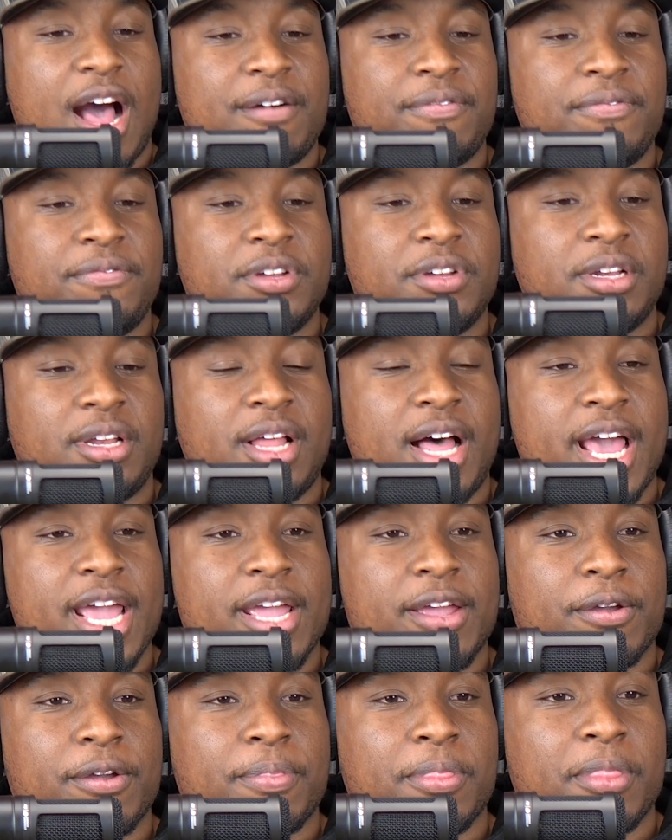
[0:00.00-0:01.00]
I feel
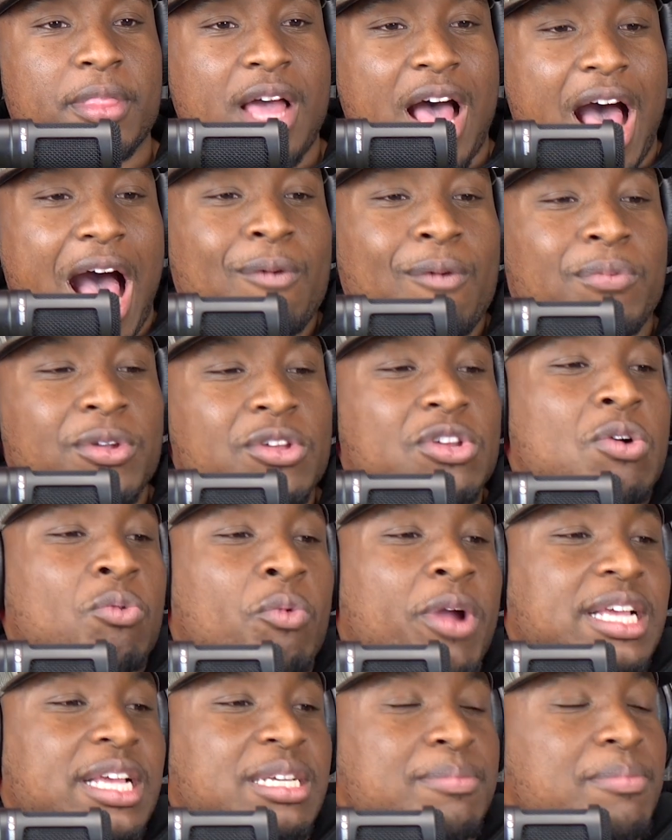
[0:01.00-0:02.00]
like I, you know,
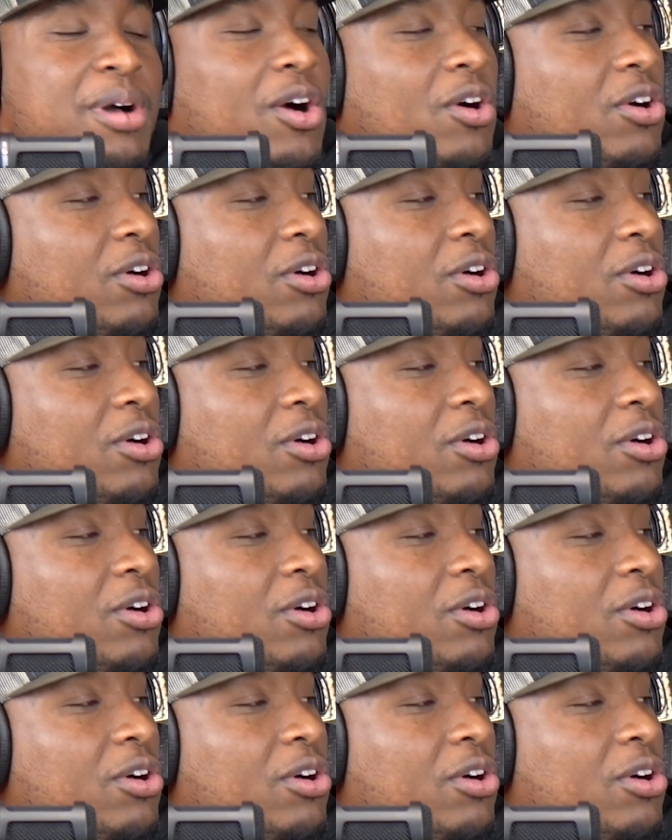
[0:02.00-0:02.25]
raising my